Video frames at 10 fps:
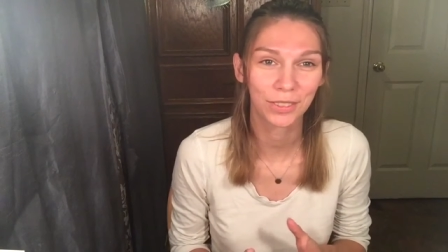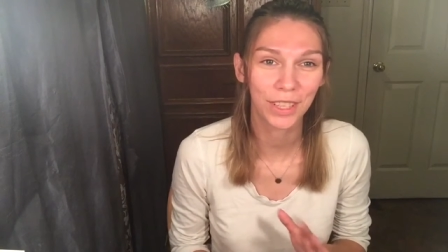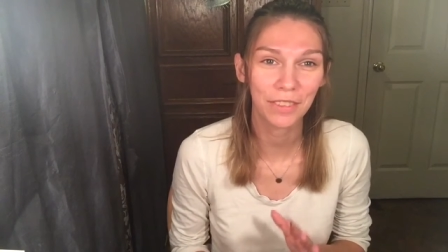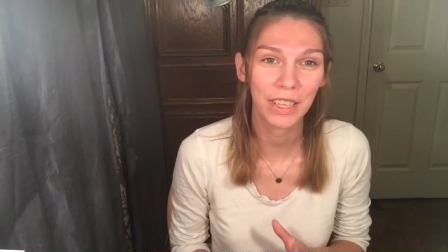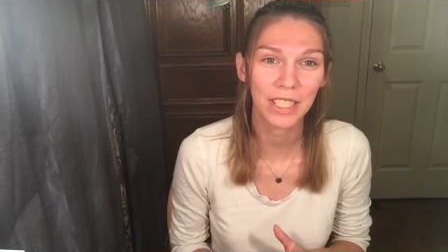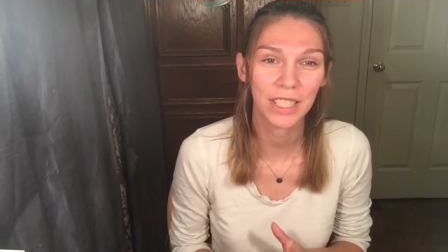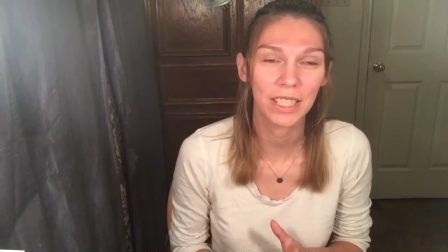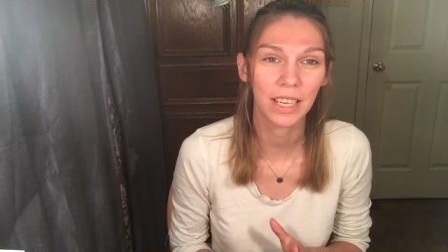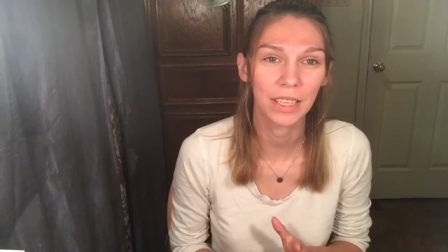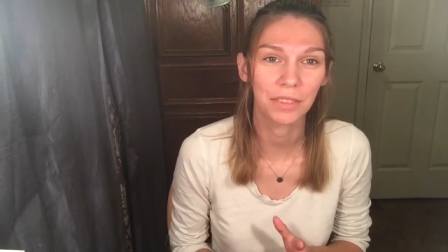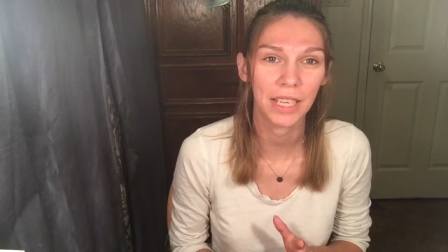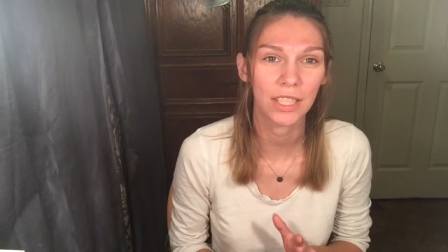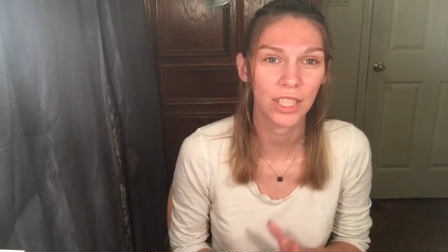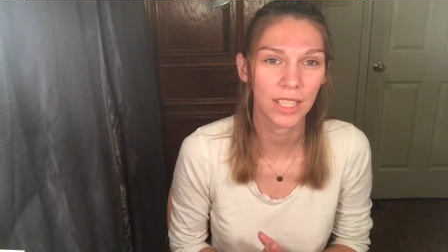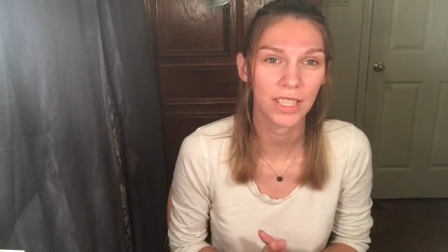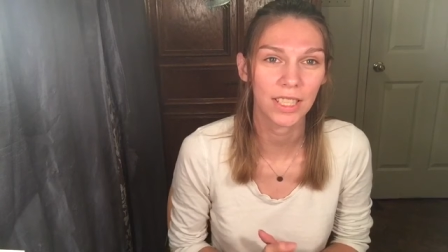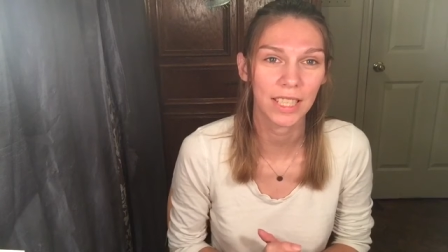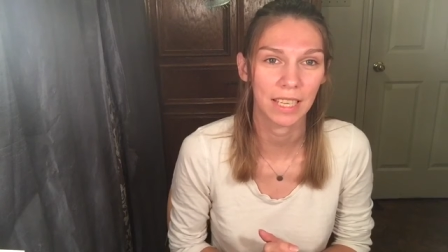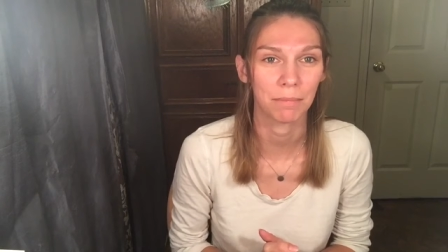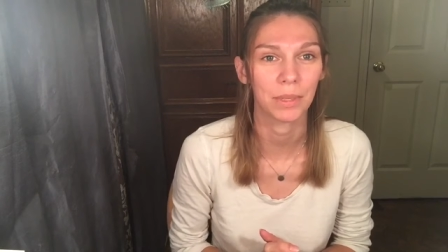renovation of a Shasta
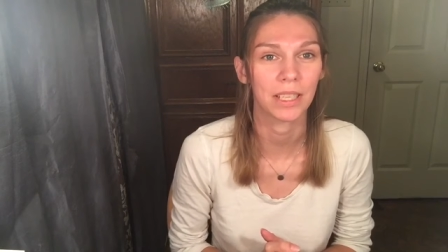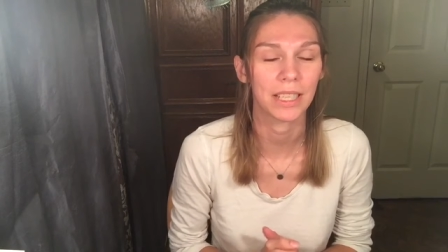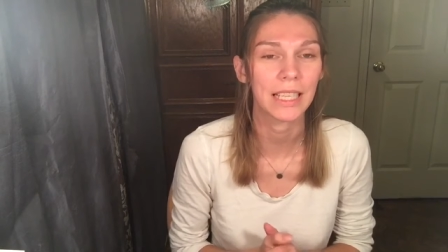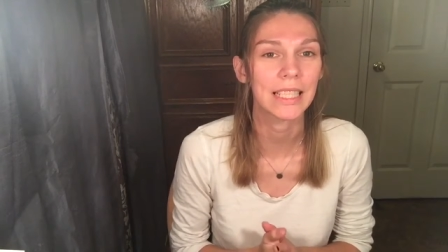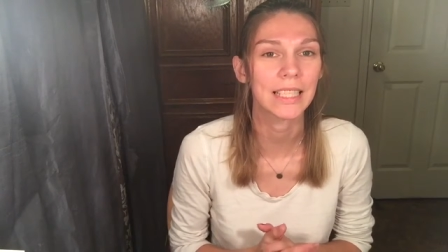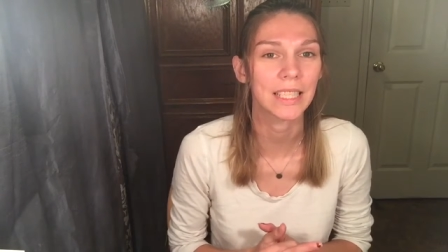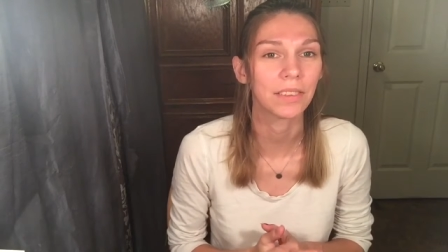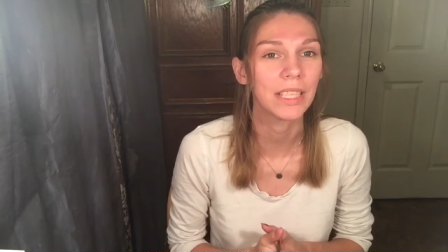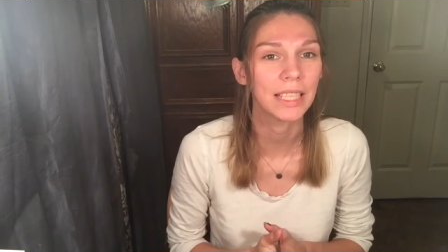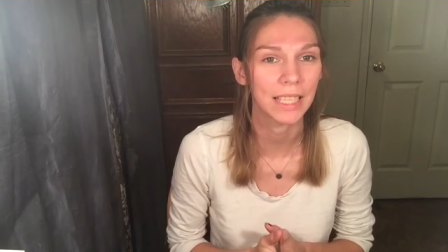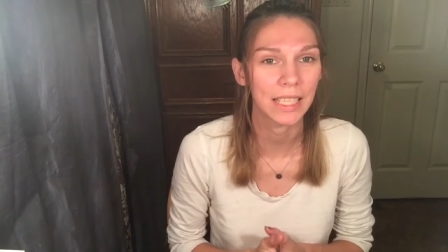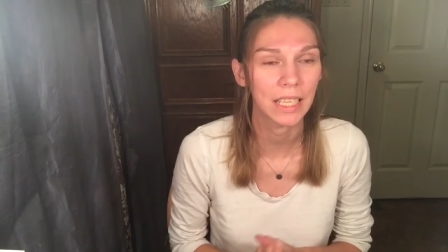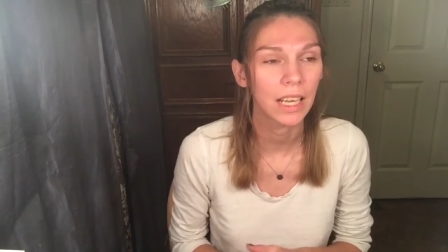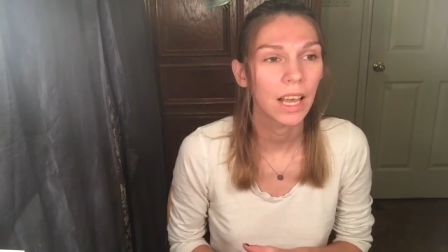camper 1979